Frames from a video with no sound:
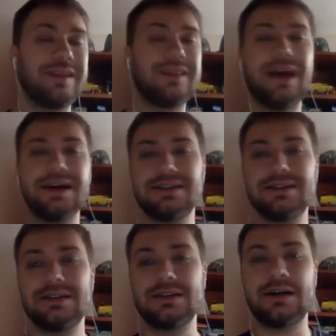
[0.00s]
It
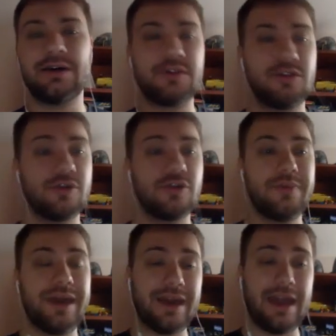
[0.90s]
doesn't return you
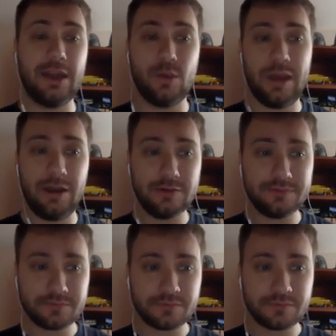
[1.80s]
back any value.